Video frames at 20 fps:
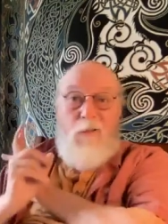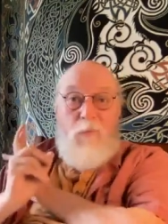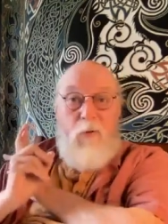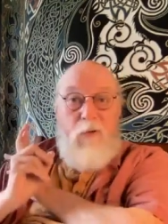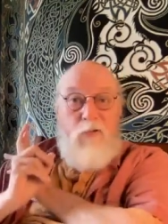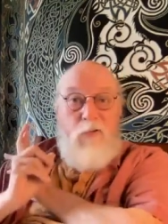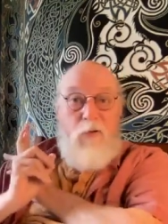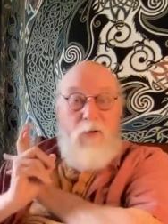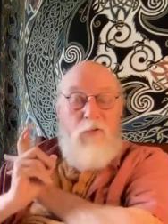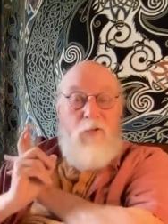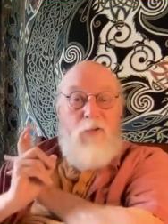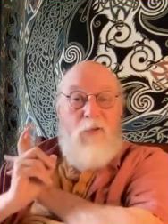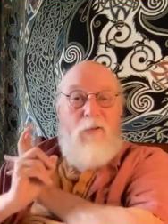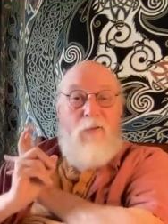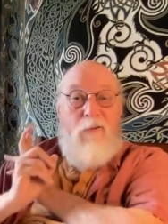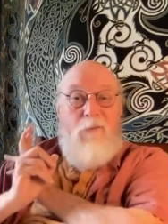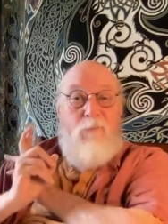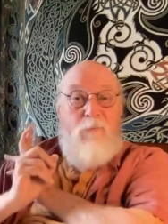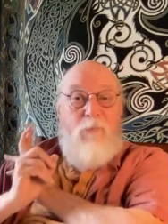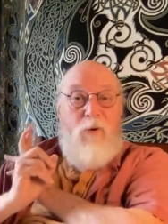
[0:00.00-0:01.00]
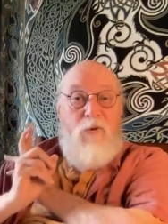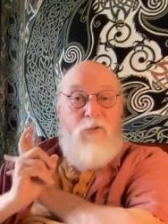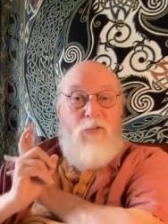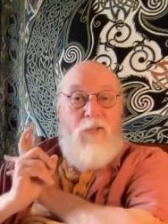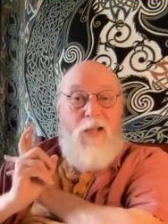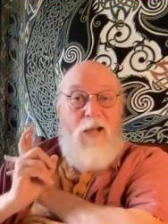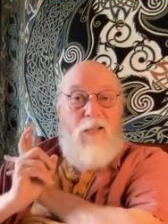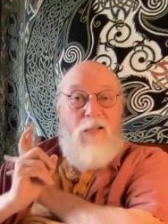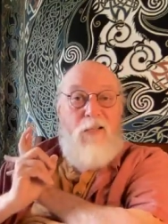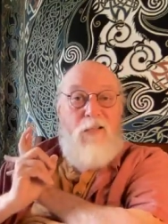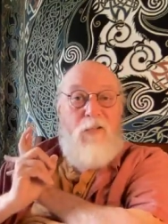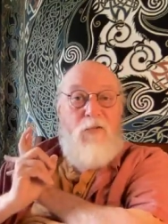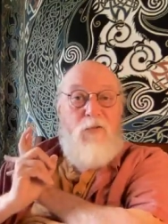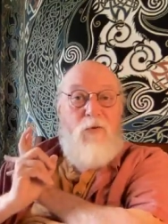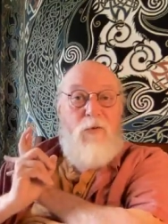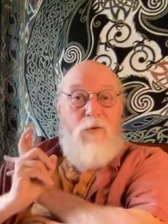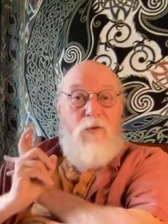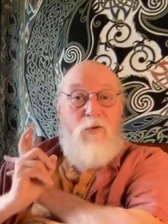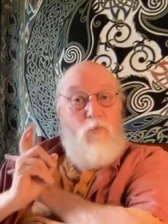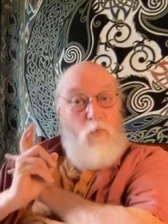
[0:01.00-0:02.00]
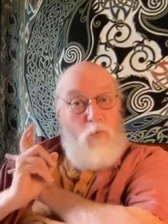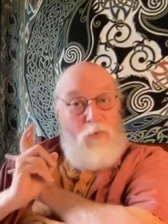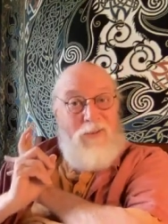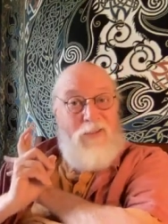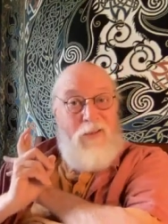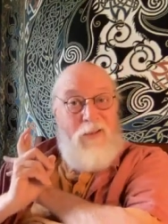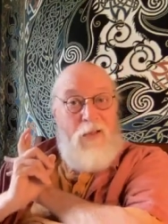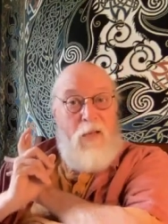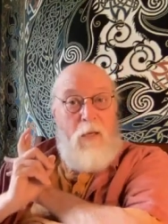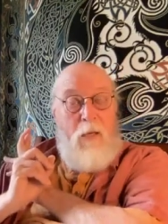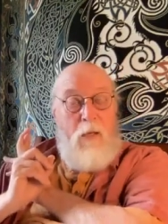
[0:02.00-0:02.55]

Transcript: research on personality disorders? Really?